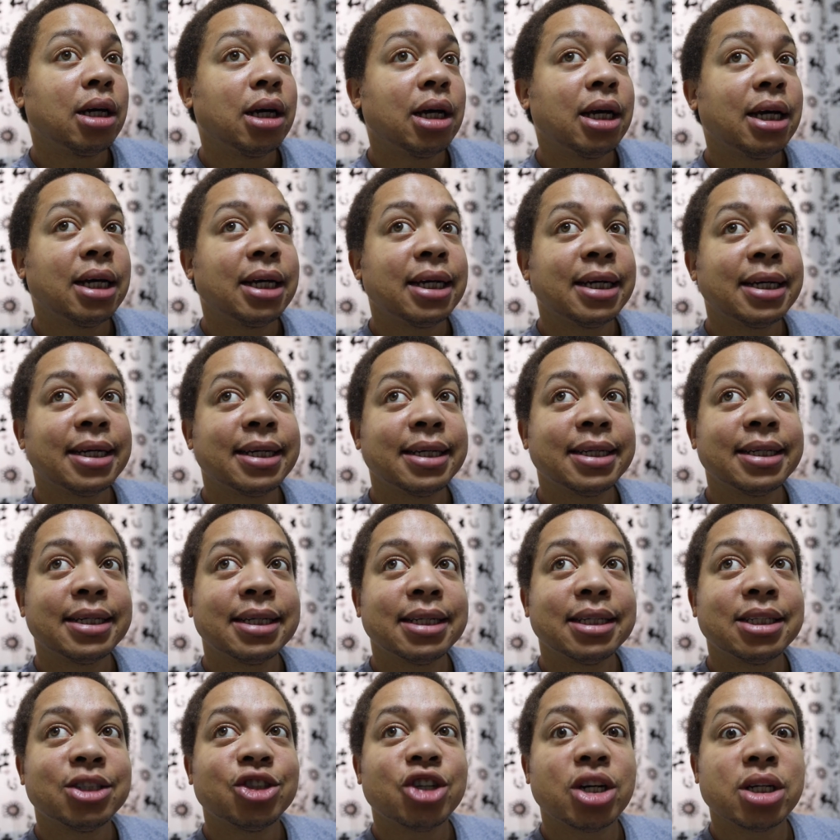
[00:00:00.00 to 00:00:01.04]

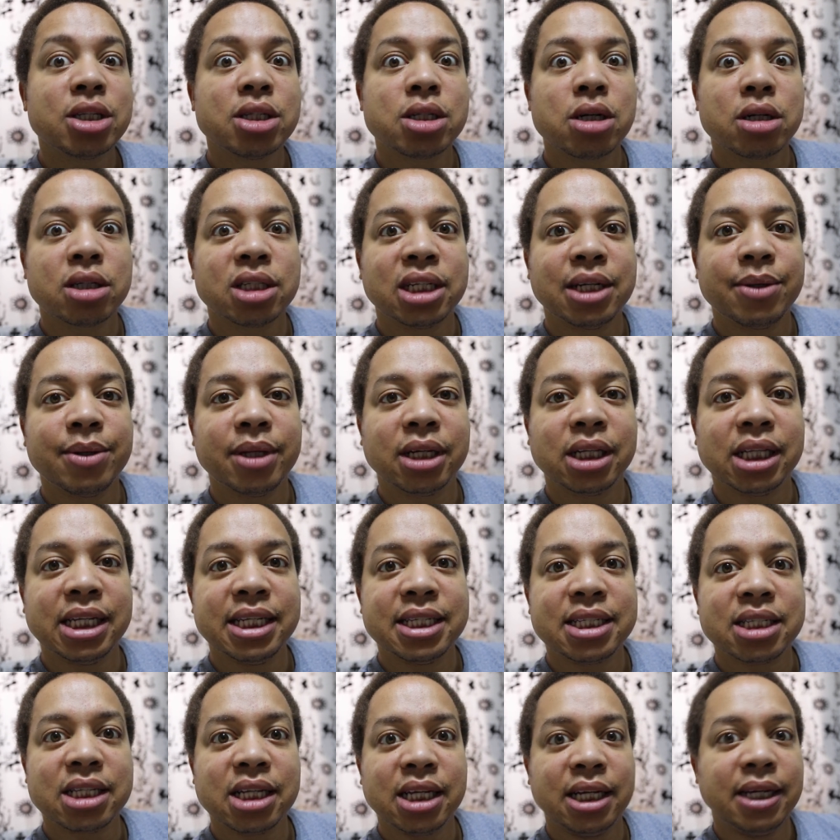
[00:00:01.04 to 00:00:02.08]
try and start today with a
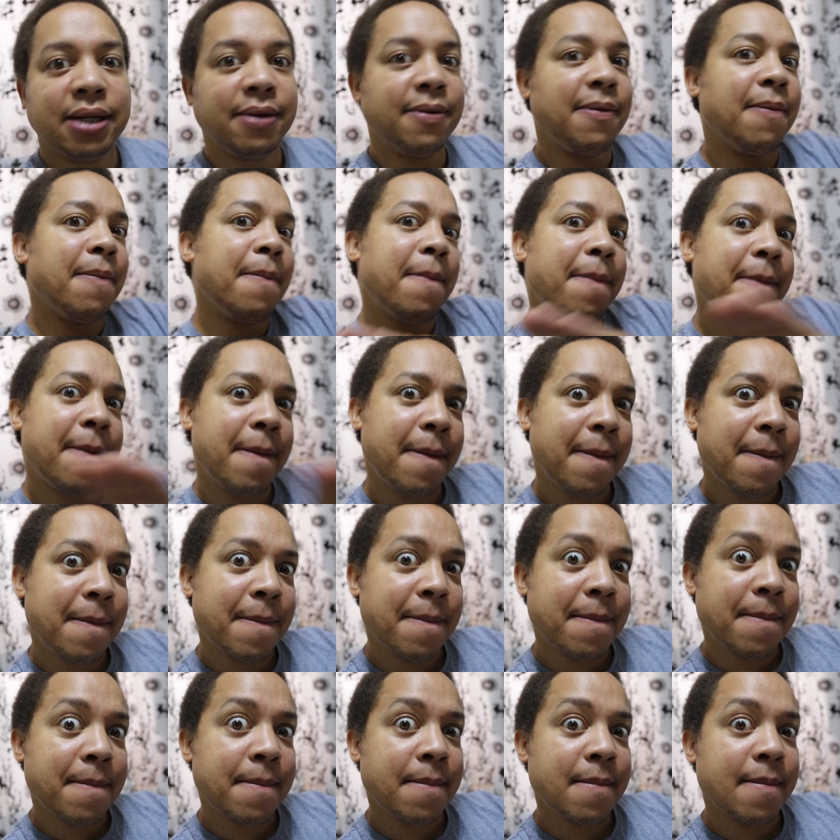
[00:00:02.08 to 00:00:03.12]
clean slate.
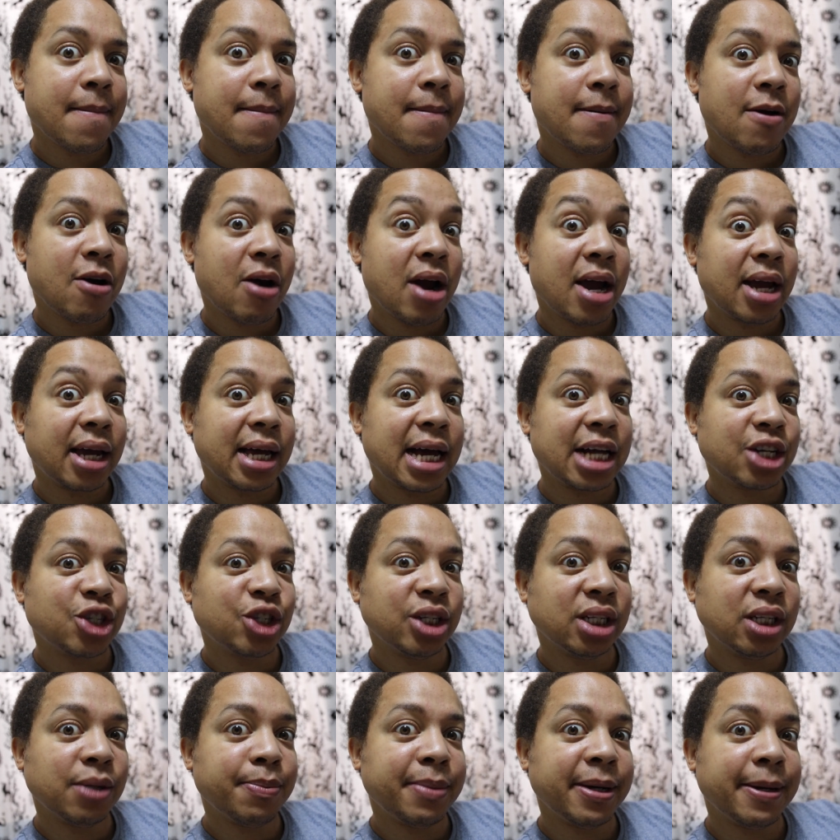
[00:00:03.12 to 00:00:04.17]
Right, catch
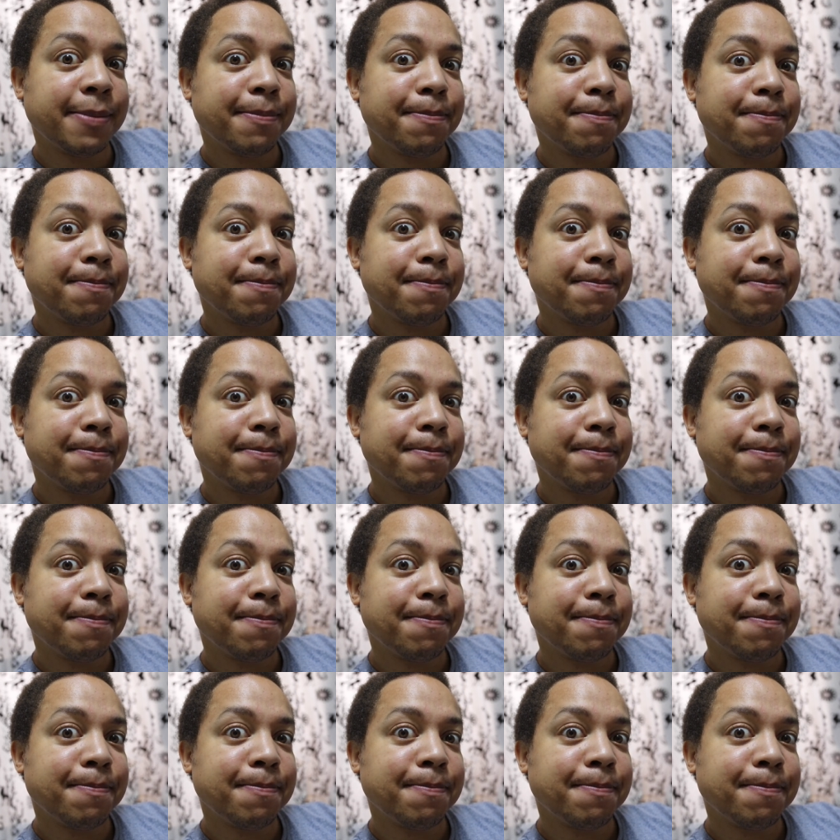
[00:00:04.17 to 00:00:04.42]
you in a little